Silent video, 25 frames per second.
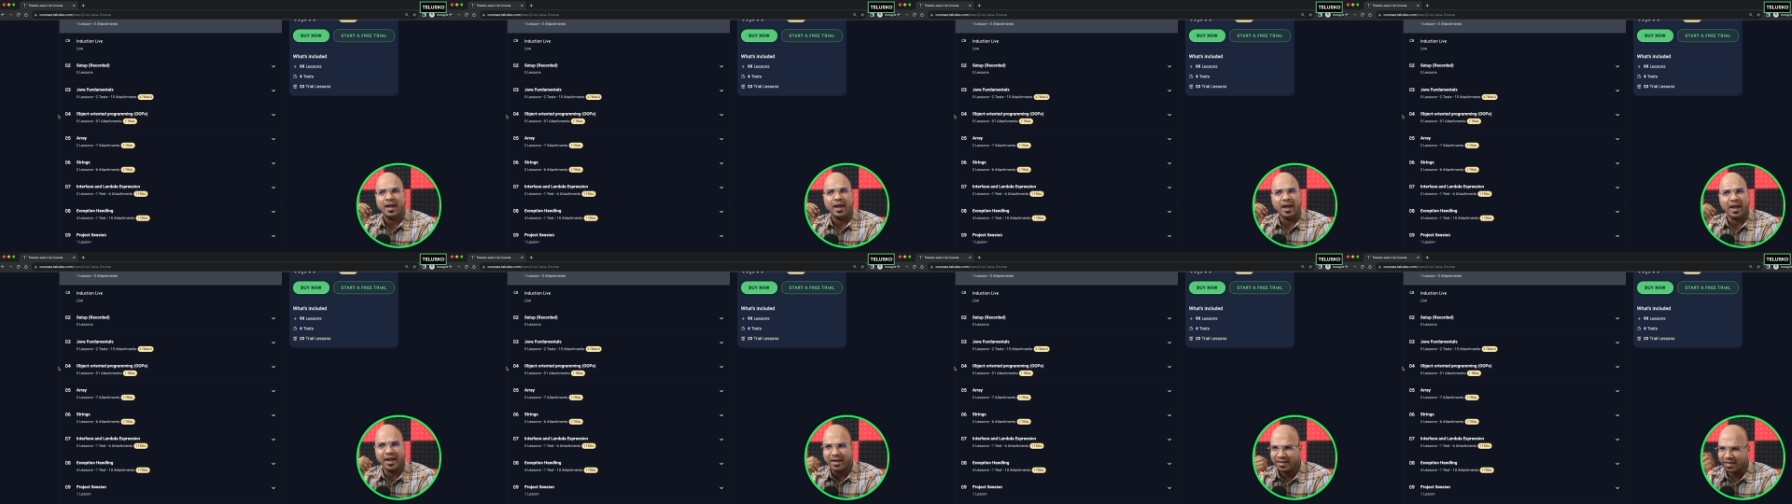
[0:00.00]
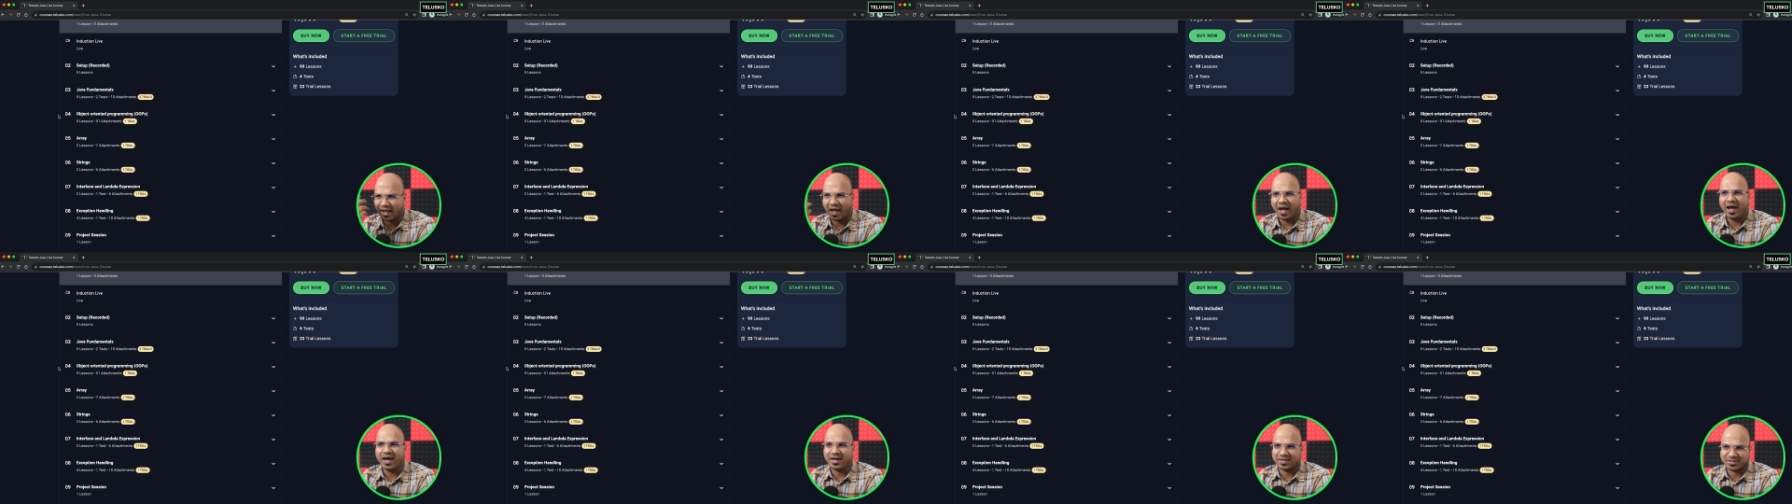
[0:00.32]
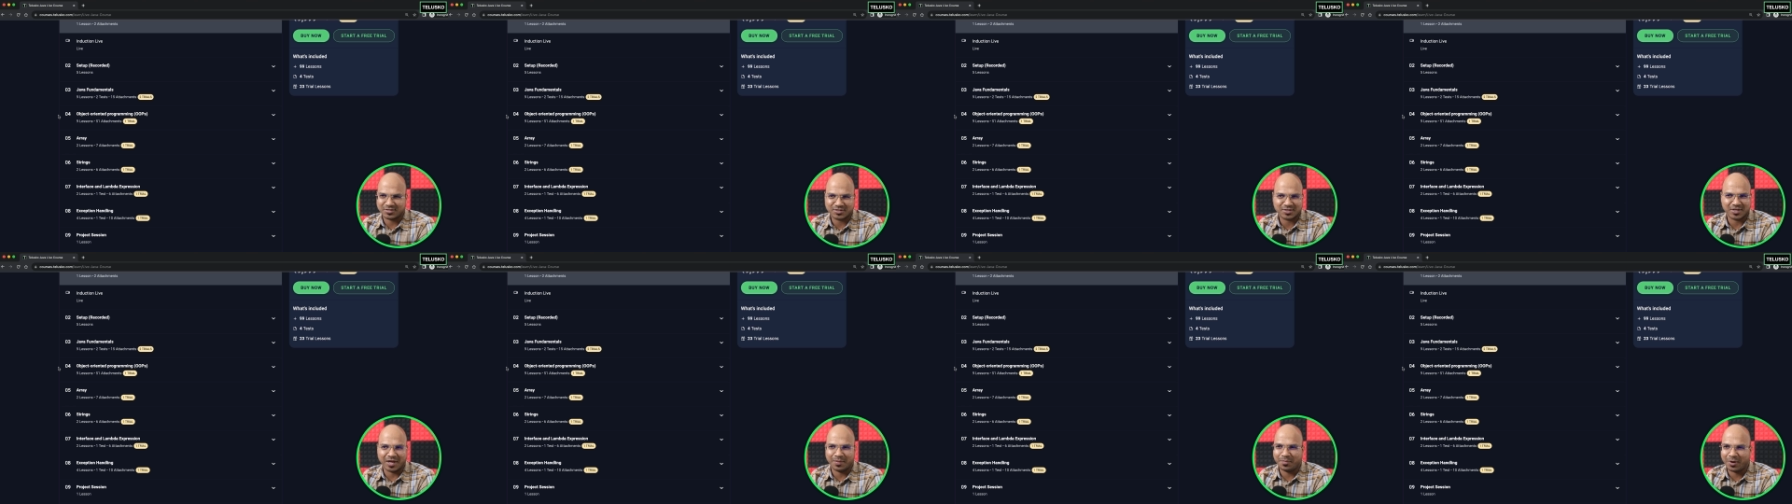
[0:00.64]
and
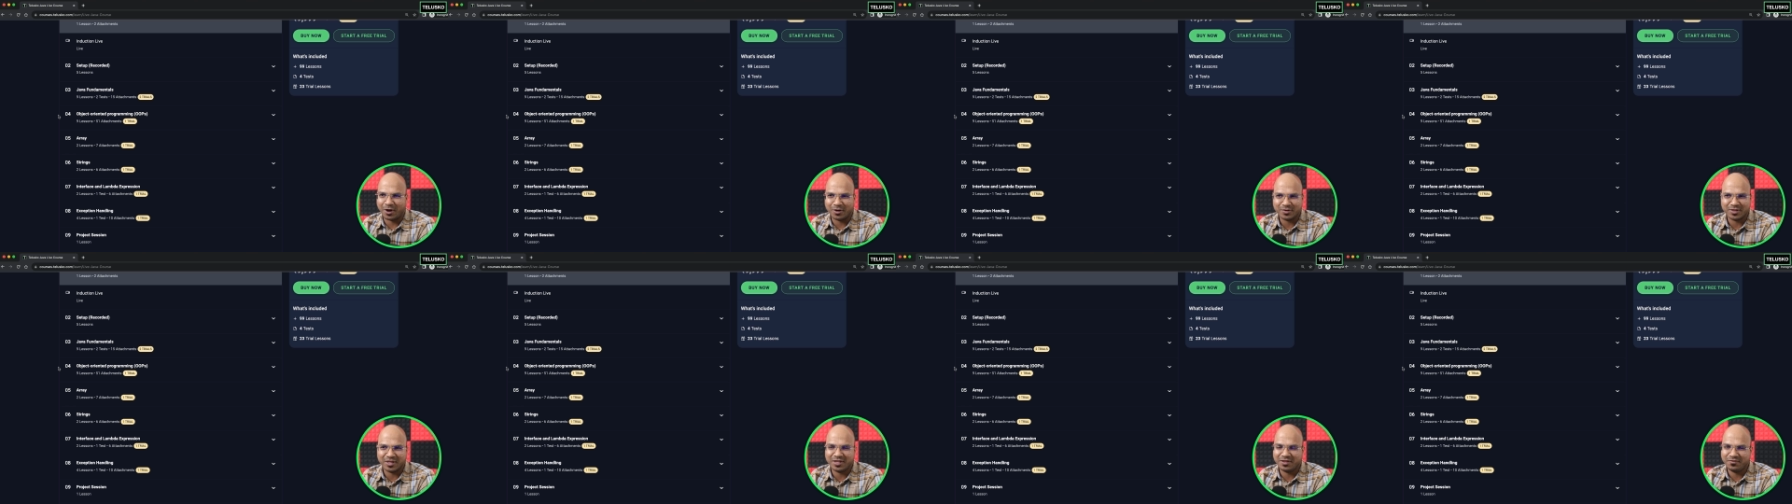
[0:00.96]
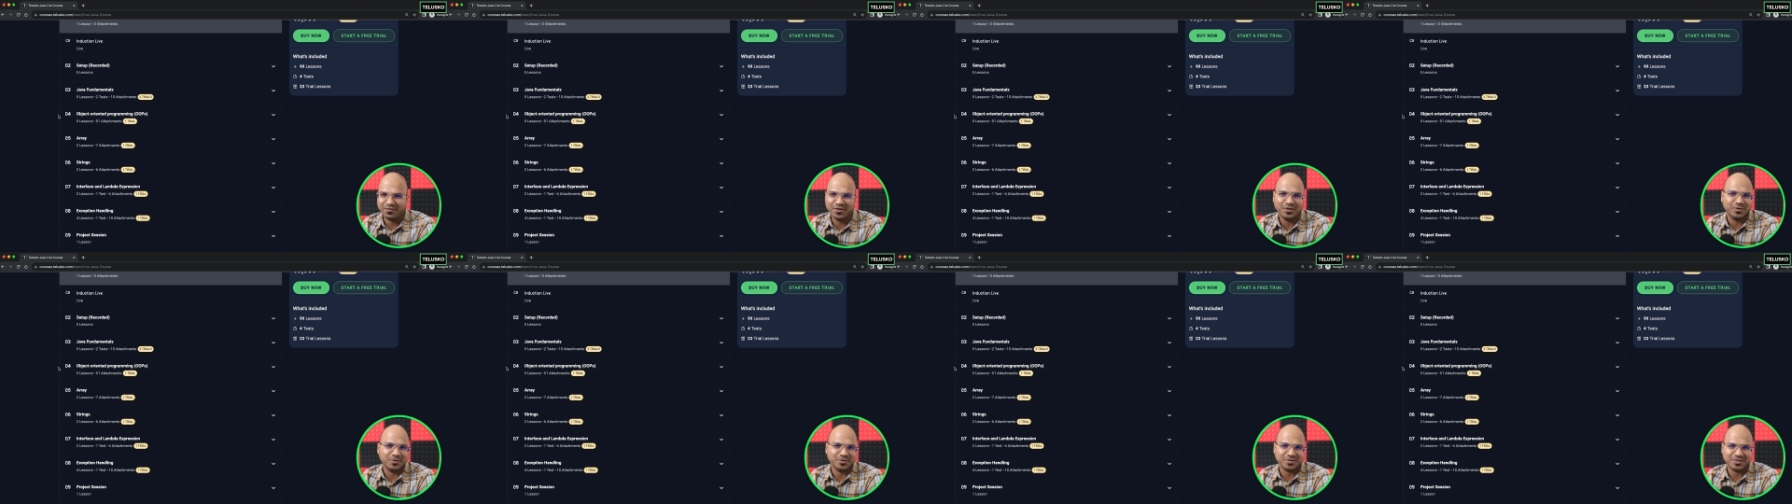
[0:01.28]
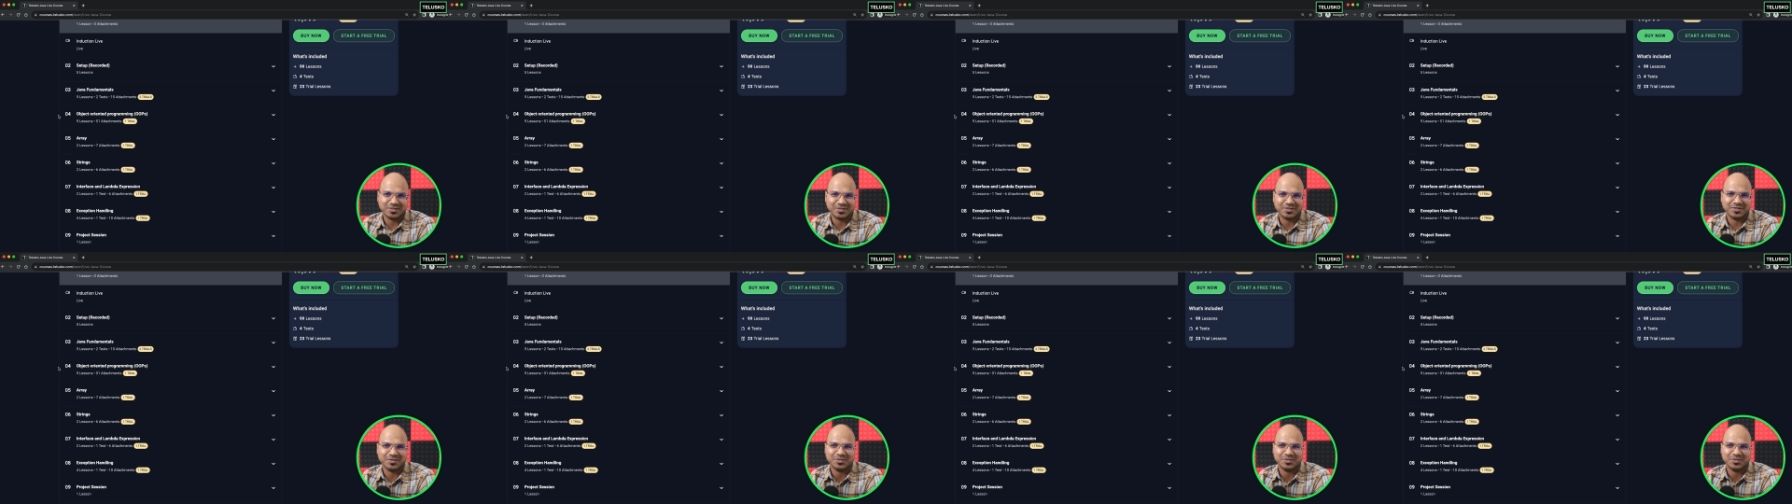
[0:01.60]
ask about the reviews.